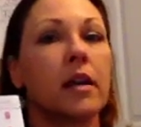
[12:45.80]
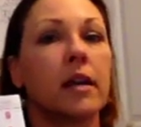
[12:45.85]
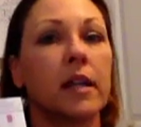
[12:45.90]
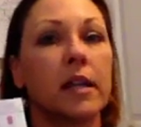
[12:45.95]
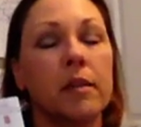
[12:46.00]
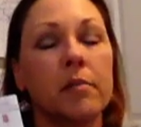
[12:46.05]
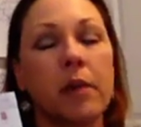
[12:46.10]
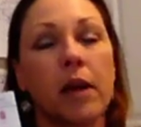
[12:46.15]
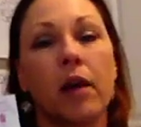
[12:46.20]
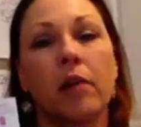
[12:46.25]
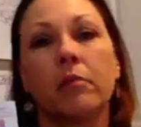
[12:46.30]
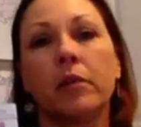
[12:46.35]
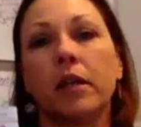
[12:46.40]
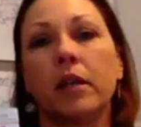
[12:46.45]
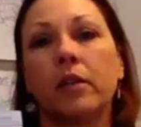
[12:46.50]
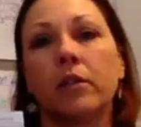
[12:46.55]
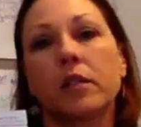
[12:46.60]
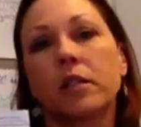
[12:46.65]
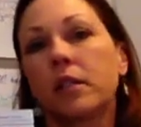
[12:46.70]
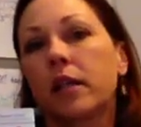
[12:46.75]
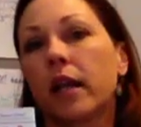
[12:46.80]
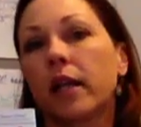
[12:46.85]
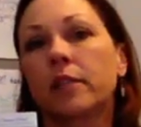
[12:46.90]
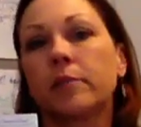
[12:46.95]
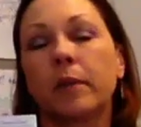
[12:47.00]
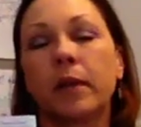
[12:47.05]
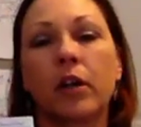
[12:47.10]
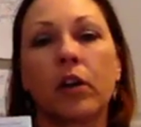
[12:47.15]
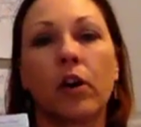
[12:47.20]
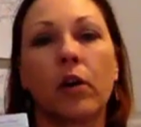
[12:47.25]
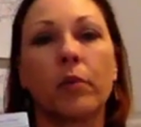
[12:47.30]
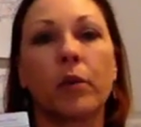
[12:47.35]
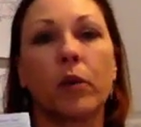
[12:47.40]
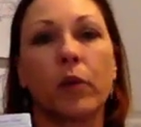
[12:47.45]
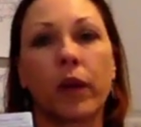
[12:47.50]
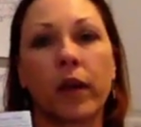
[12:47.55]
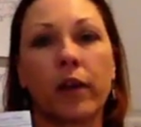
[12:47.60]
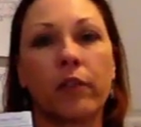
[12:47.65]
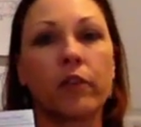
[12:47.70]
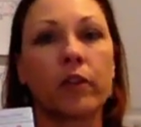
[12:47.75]
email me, you can text me, call me,
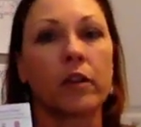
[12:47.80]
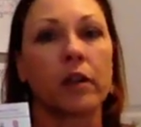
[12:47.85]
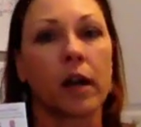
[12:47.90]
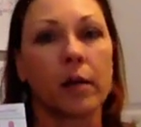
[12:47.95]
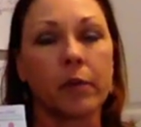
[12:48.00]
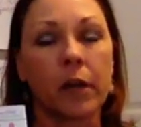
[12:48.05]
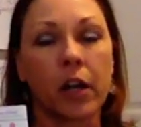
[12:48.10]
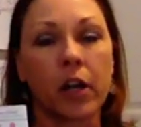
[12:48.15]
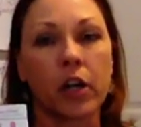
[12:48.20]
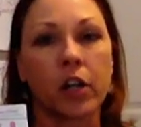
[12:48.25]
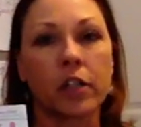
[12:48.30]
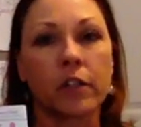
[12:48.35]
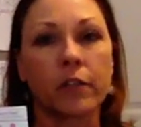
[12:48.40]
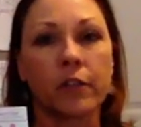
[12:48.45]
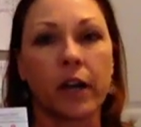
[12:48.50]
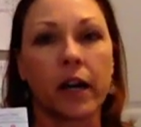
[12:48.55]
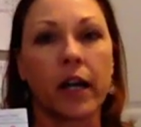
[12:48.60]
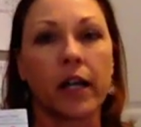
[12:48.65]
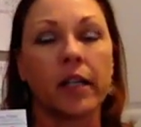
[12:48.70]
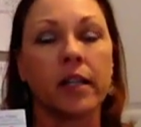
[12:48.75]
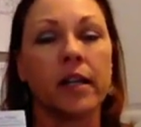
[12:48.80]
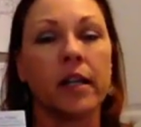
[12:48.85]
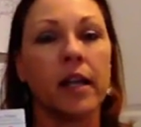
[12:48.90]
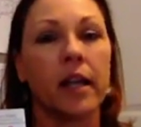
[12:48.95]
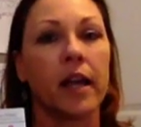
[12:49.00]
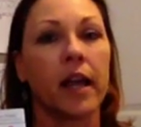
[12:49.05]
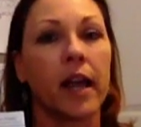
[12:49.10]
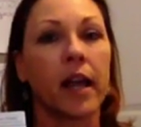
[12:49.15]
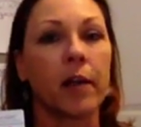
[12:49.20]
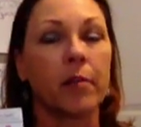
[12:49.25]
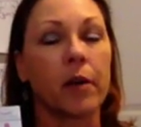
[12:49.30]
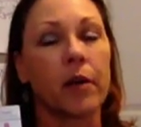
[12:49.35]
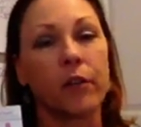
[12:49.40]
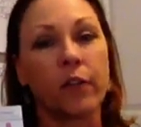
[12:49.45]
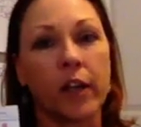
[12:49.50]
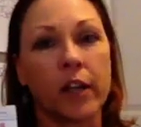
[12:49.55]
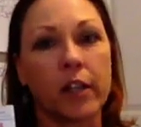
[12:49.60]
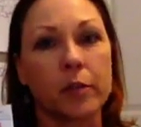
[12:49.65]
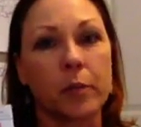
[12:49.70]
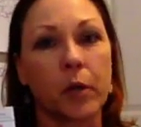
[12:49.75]
whatever. I'm not hard to find, and I'm on
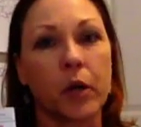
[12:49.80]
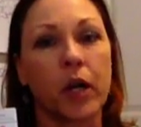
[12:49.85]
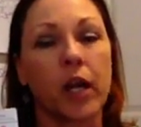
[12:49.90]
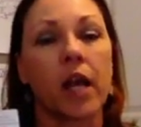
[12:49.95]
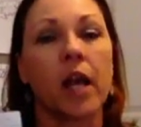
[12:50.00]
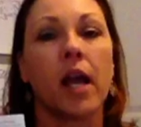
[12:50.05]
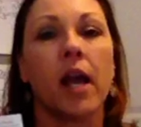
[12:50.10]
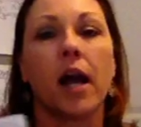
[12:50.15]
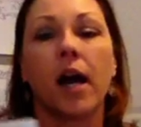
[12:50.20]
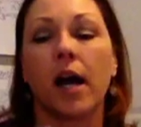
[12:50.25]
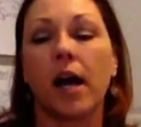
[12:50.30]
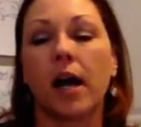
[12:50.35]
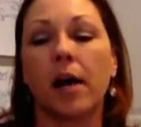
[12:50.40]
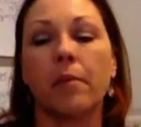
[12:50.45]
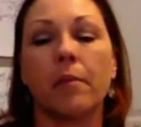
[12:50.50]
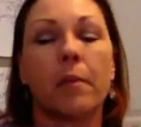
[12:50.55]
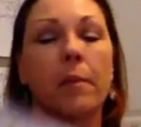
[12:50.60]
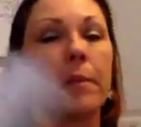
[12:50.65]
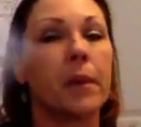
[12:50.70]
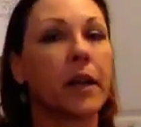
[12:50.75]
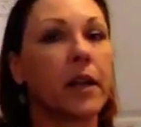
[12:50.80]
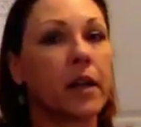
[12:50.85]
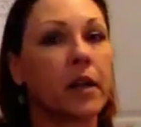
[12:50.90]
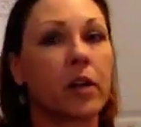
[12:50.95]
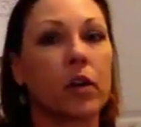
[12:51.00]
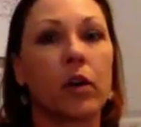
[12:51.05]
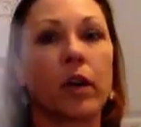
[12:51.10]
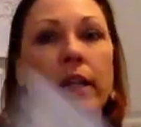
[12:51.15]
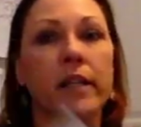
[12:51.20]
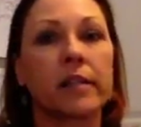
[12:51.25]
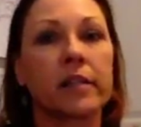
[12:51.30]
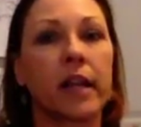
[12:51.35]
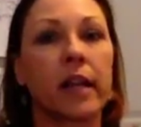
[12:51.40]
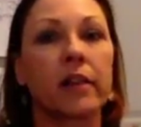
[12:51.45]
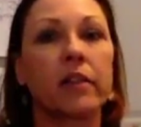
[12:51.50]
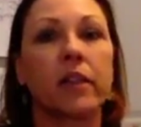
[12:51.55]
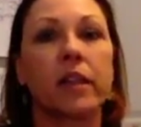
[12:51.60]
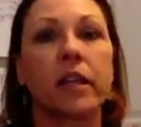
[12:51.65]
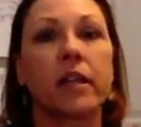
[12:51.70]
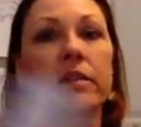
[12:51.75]
Facebook. But here, go ahead and
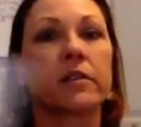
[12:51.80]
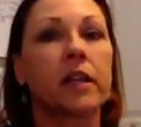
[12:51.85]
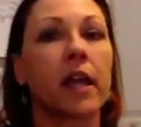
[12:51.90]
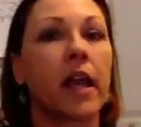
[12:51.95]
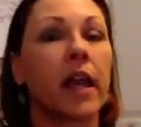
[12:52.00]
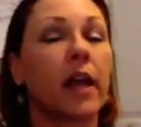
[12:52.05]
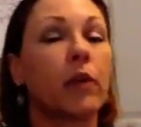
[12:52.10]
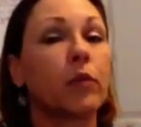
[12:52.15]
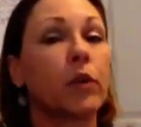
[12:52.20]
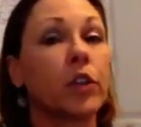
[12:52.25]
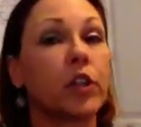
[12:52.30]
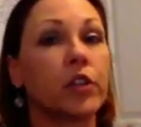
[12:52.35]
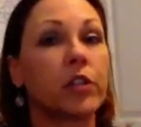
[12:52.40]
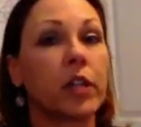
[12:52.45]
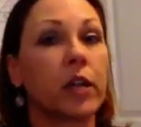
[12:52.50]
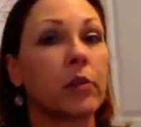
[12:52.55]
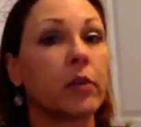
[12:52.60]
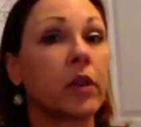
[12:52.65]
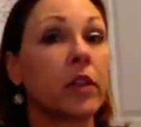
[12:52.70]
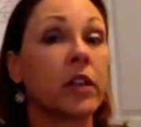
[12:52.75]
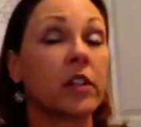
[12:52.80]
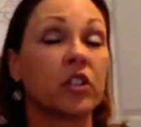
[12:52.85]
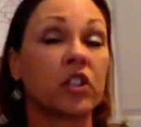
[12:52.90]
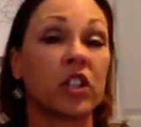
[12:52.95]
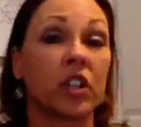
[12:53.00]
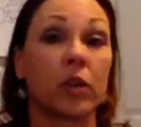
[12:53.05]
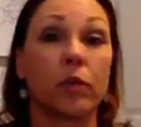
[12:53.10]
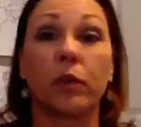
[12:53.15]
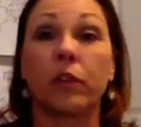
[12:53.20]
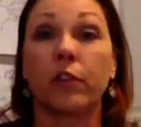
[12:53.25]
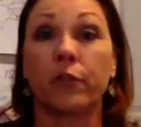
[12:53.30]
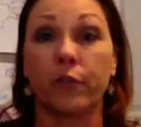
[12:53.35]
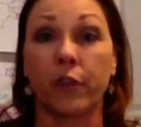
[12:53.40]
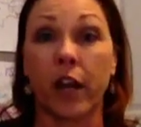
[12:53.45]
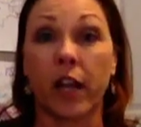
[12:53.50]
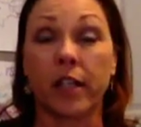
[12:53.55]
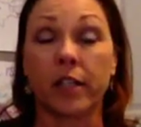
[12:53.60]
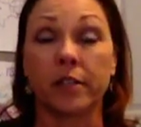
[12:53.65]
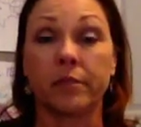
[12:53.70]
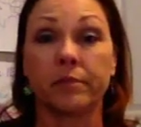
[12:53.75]
take this, and when you're done with it, share it with a
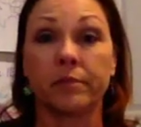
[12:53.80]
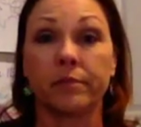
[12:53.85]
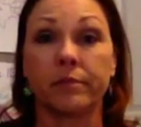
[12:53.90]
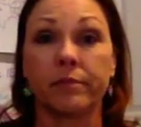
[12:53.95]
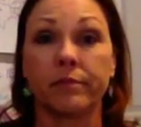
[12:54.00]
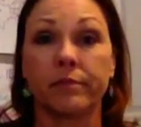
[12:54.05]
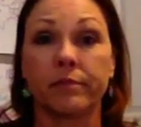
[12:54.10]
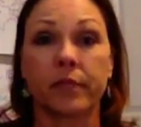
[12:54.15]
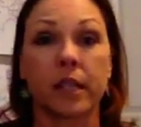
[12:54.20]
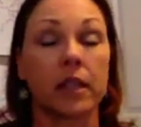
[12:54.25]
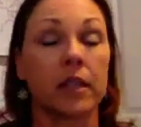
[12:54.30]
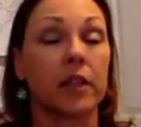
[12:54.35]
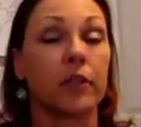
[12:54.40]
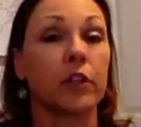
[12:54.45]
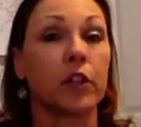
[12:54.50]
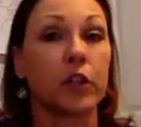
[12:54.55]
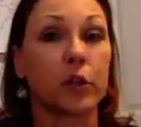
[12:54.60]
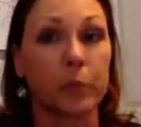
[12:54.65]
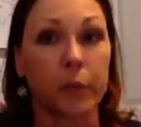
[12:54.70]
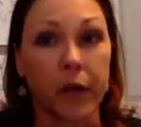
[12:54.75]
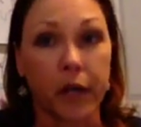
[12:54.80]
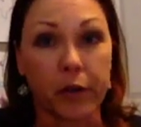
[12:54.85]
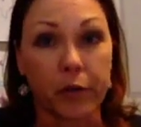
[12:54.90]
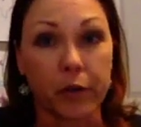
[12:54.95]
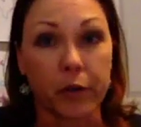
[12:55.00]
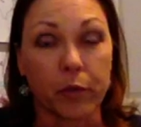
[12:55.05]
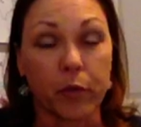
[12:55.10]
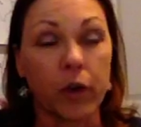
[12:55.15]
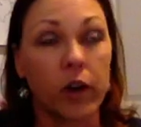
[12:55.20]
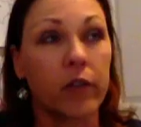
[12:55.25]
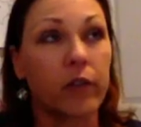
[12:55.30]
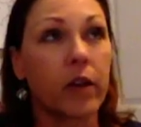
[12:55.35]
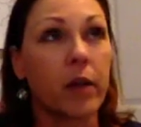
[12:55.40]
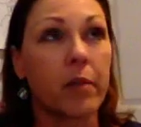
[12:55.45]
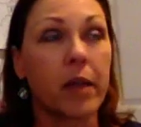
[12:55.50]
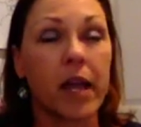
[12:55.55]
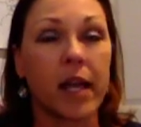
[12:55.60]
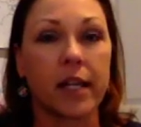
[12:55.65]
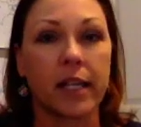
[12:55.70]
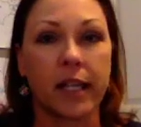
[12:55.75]
friend. Leave it in your break room, wherever I'm
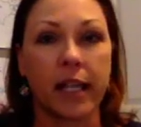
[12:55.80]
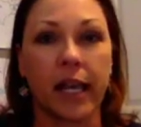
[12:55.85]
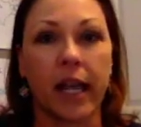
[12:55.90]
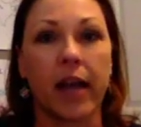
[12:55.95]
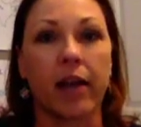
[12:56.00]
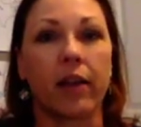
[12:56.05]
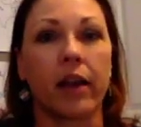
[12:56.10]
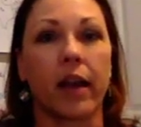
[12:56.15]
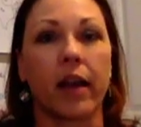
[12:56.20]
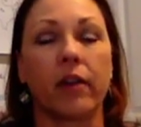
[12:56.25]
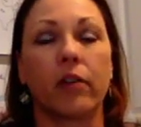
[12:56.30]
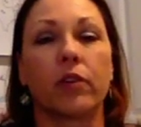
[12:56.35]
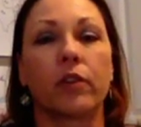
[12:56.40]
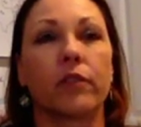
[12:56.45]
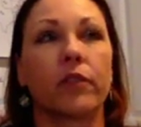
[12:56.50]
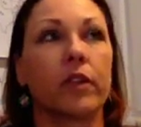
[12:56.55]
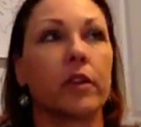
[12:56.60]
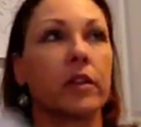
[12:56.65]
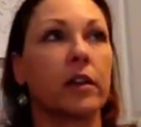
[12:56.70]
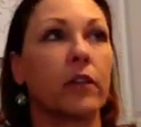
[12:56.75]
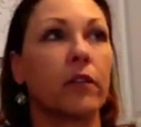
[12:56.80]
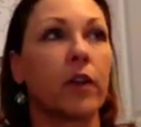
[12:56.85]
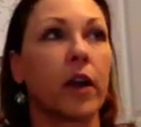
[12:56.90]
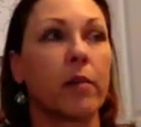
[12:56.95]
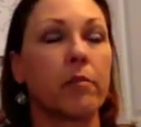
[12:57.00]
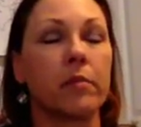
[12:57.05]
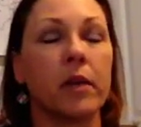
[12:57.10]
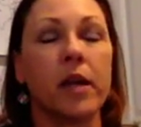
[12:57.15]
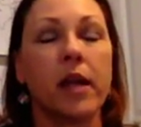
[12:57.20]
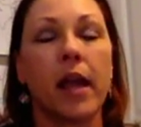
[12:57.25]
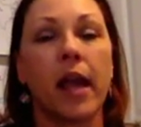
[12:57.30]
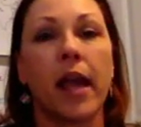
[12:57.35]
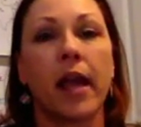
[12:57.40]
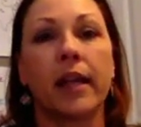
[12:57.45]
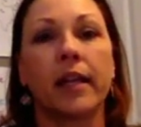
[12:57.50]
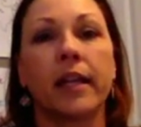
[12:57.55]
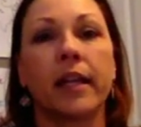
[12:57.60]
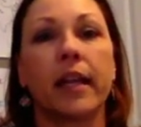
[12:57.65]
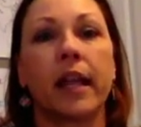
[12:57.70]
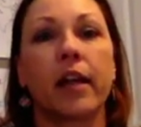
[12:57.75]
handing it out at. Or if I'm
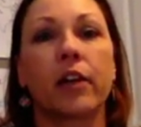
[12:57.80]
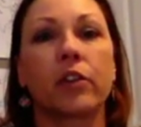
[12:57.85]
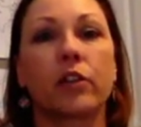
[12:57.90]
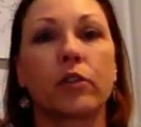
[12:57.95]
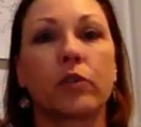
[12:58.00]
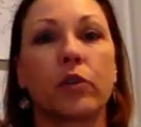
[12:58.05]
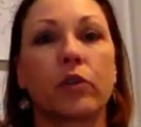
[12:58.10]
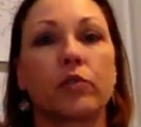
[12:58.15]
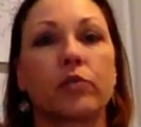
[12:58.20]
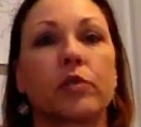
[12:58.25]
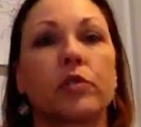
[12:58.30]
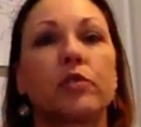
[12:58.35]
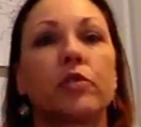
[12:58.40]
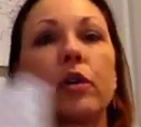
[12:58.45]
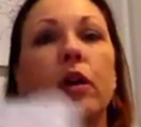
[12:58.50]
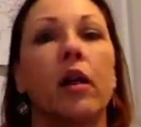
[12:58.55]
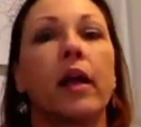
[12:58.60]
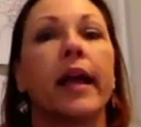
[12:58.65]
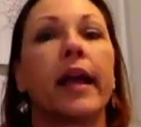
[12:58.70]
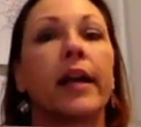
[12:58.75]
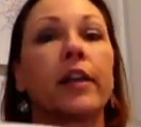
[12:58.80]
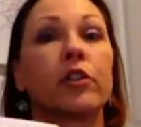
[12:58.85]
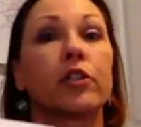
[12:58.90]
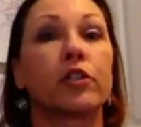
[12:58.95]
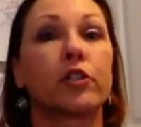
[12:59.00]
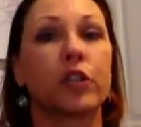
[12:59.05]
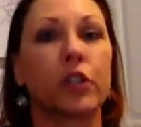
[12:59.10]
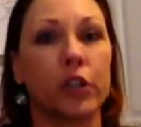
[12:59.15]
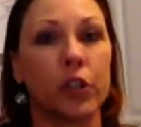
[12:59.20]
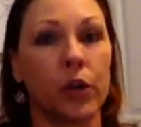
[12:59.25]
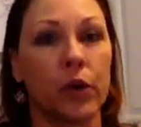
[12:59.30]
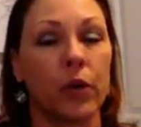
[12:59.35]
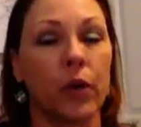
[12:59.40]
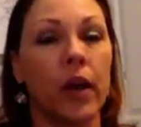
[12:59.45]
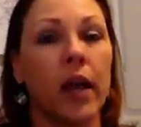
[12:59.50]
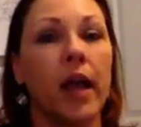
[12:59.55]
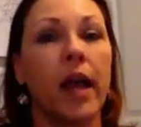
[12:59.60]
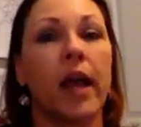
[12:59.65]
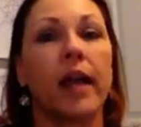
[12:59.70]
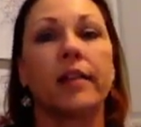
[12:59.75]
handing it out at the grocery store, I'll hand her two
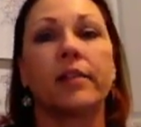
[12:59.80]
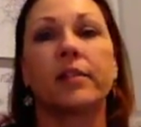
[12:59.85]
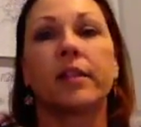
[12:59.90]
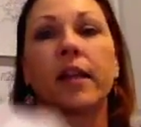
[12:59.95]
and